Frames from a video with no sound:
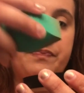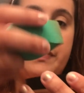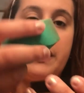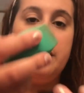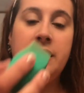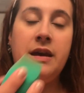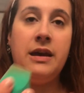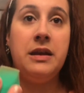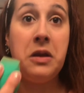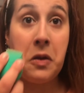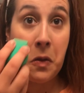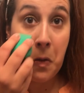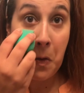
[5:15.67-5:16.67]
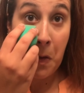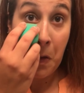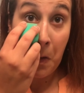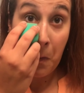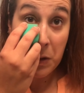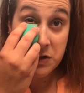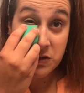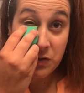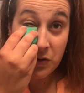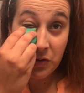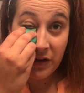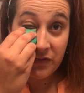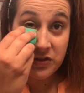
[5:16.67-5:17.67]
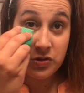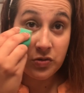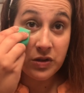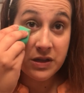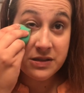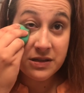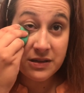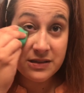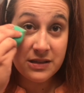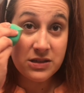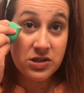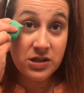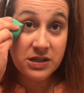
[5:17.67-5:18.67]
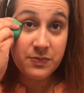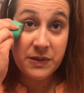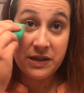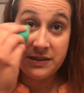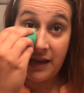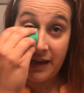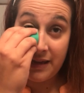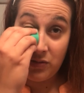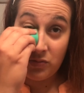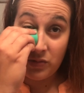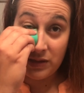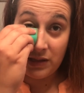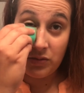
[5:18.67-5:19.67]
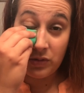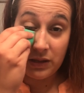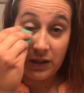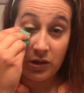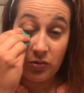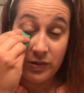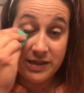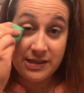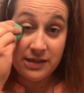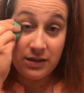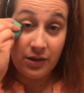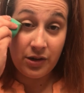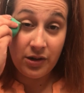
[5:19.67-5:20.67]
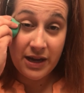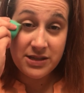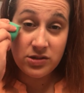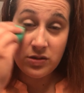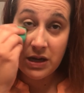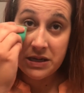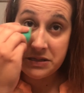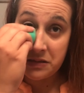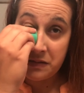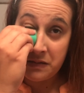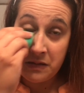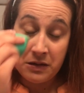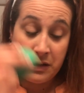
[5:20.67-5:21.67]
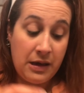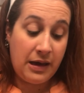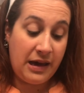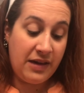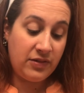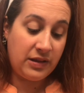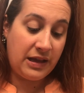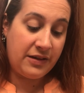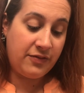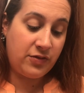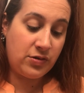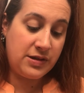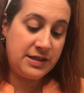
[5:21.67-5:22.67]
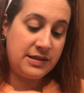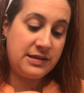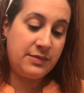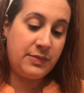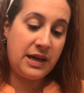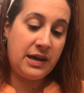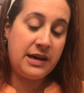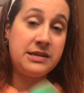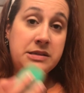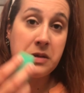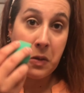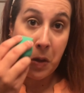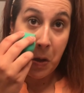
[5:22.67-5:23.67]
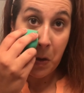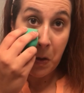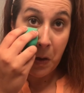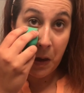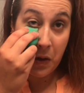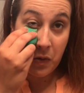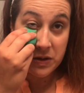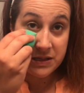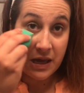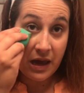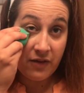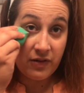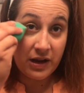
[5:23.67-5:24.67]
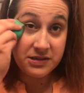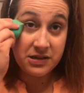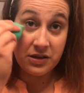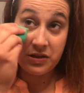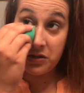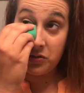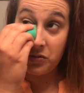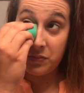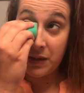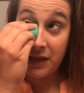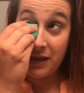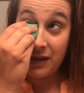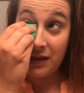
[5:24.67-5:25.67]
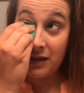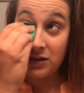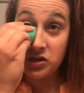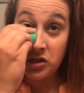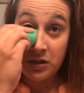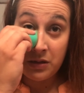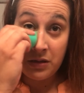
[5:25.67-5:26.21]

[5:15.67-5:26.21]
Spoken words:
And then, which you don't have to do this, this is just because I get really, really creasy under eyes, you guys. I have a lot of creases in my eyes. I always have. It has nothing to do with my age.